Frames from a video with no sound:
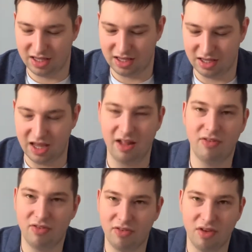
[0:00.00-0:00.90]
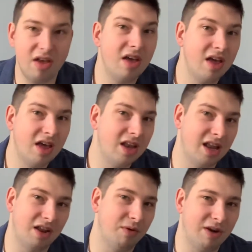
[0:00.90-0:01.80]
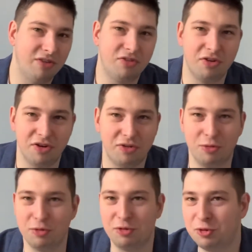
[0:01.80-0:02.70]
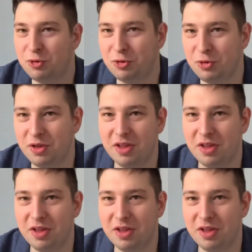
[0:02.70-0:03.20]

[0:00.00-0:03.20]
kids that are registered to a school.